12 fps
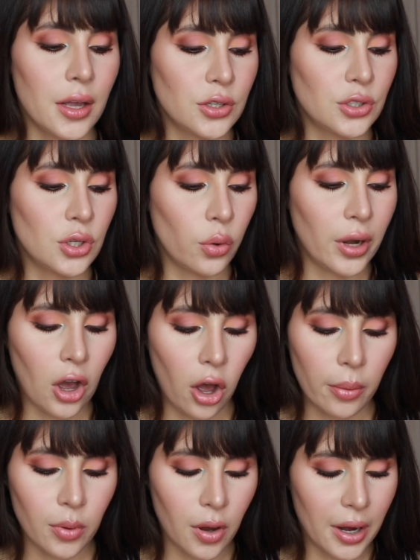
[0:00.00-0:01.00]
So now
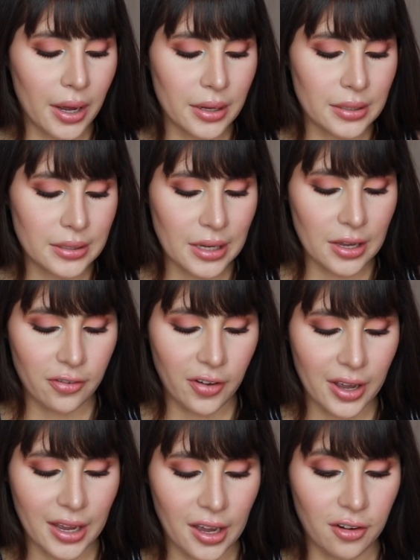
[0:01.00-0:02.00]
I'm gonna see if
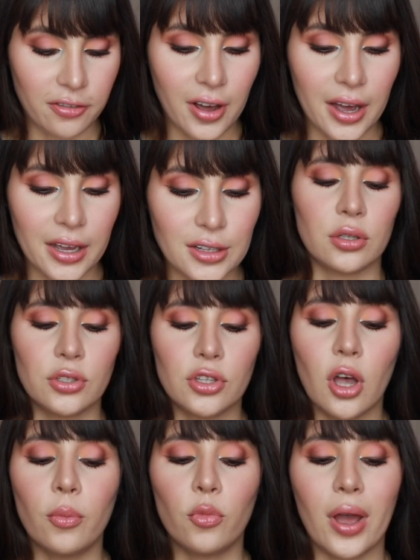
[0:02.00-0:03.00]
I can find
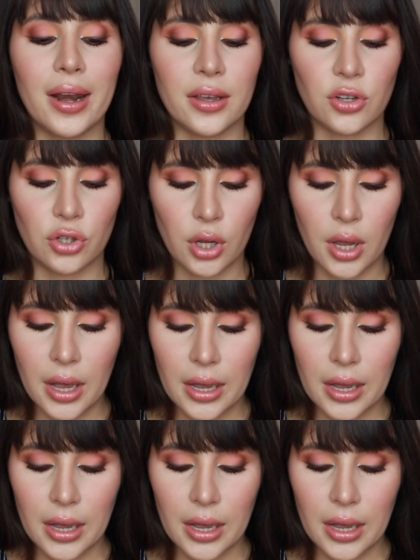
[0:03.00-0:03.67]
some reddish